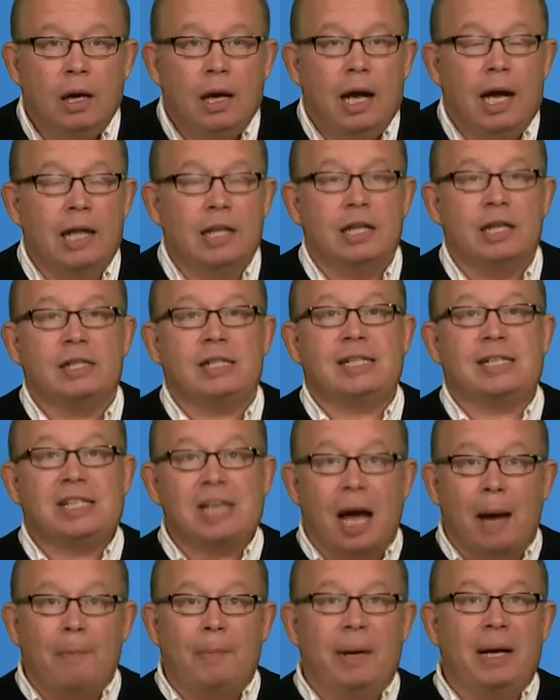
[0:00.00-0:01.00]
And there's
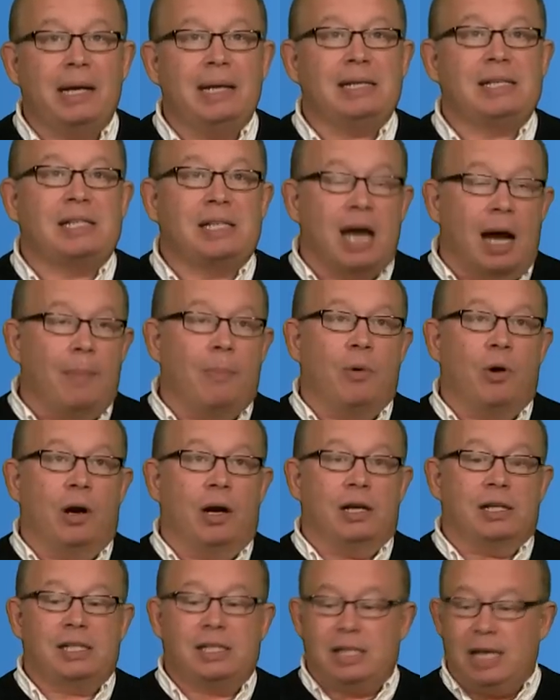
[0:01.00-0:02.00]
somebody
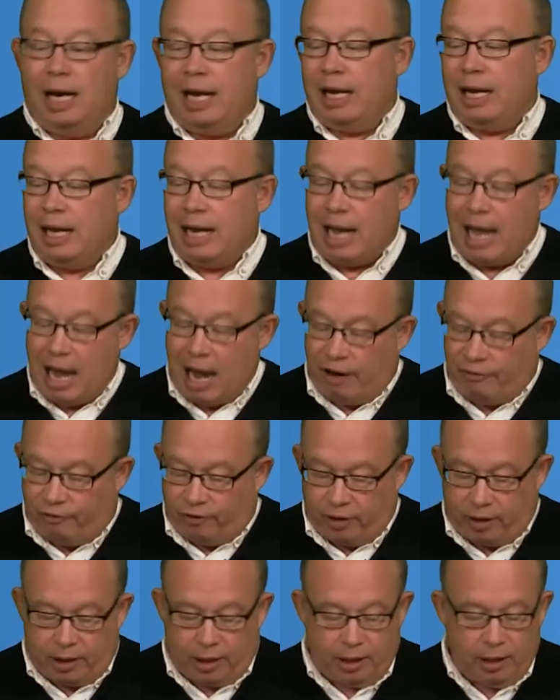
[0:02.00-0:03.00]
somewhere sitting in
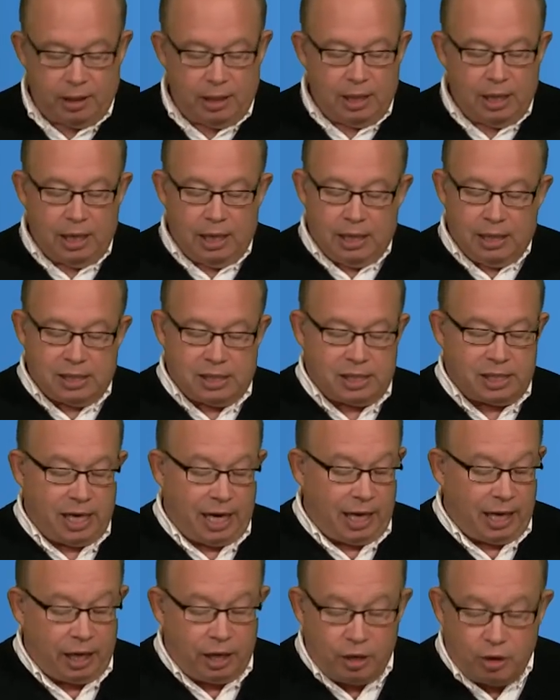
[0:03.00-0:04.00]
Africa,
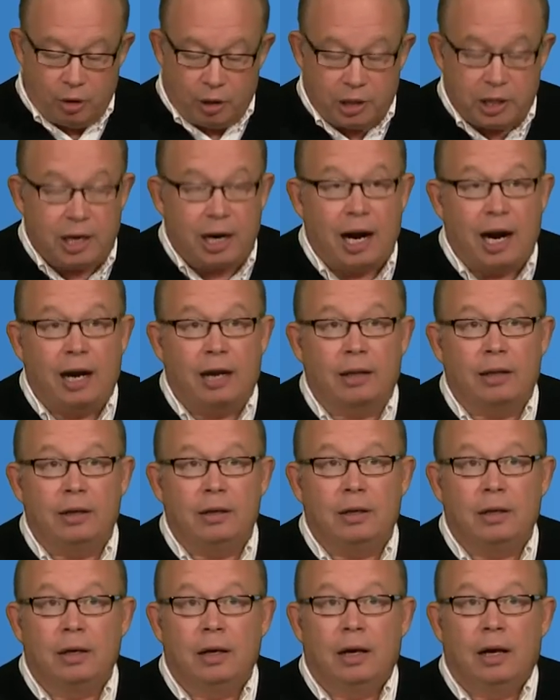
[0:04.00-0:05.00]
sitting in Northern
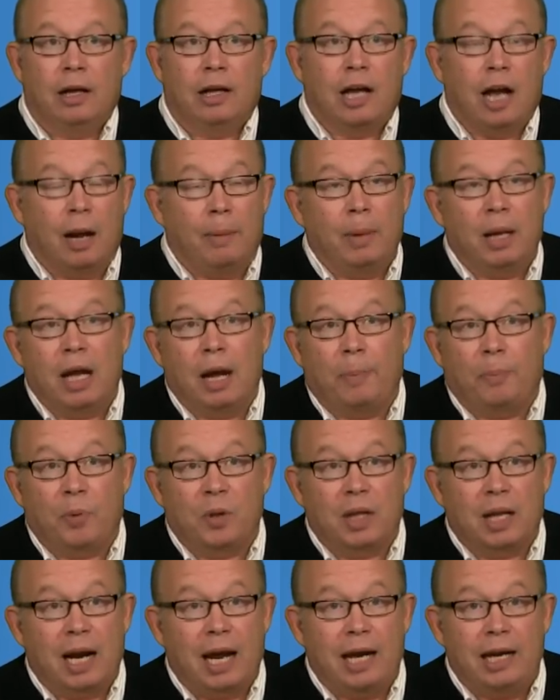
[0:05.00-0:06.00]
Ireland, coming up
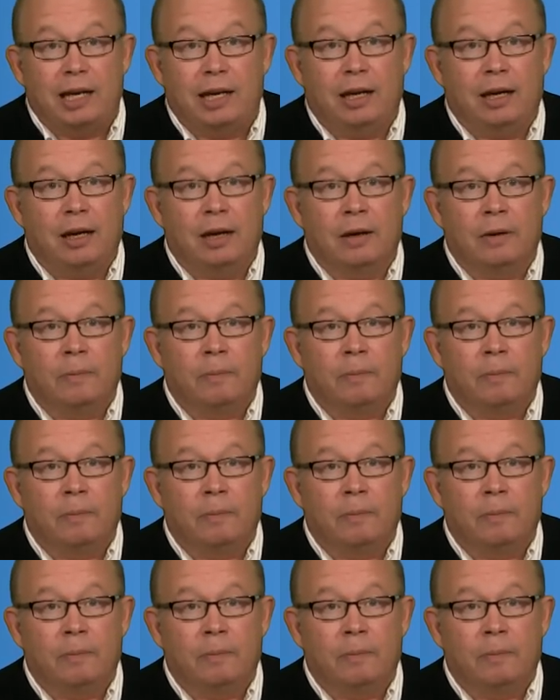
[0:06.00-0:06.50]
with an idea